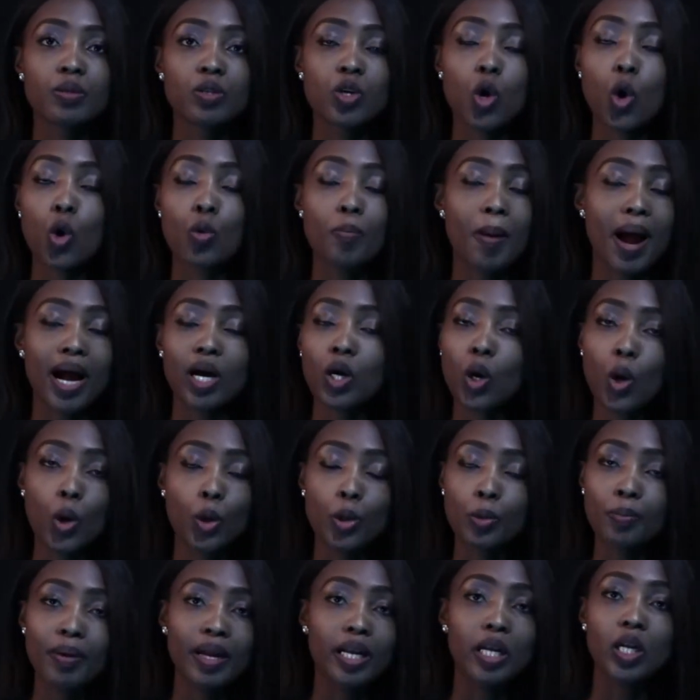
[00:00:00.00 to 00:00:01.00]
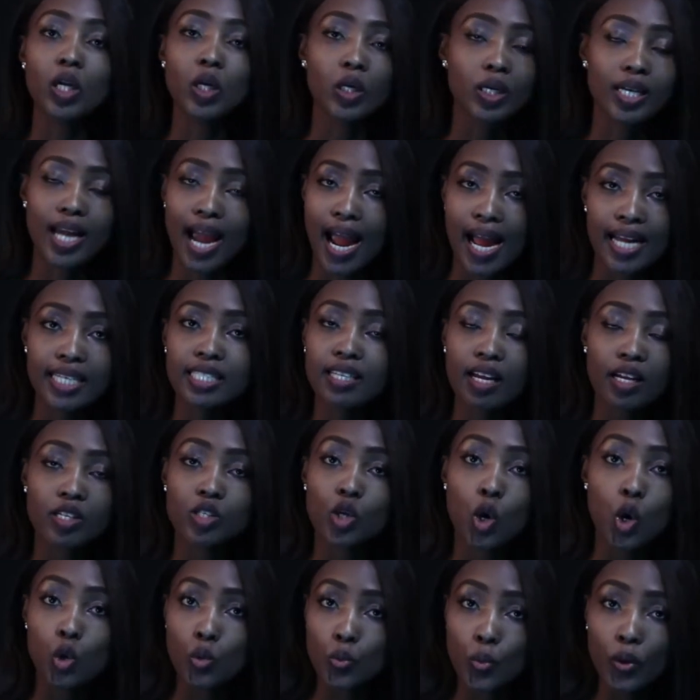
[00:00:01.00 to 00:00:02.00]
go back home and look at as
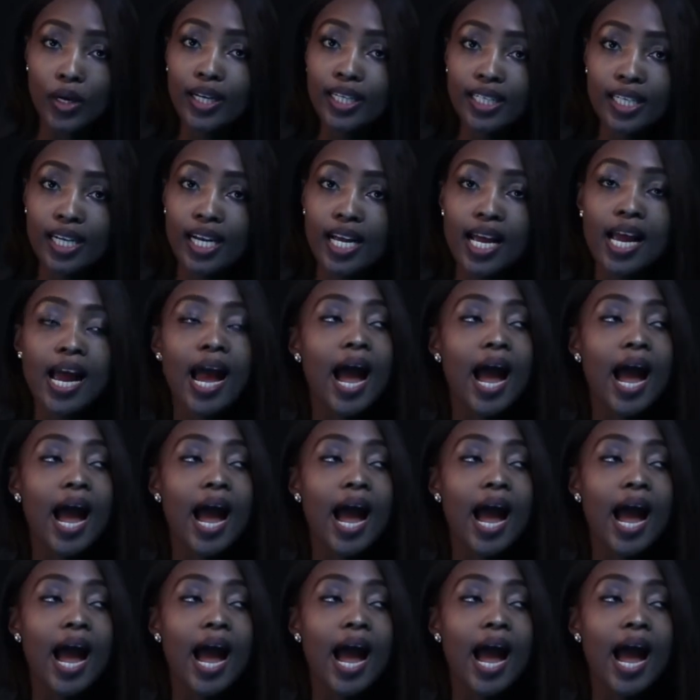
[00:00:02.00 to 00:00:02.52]
homework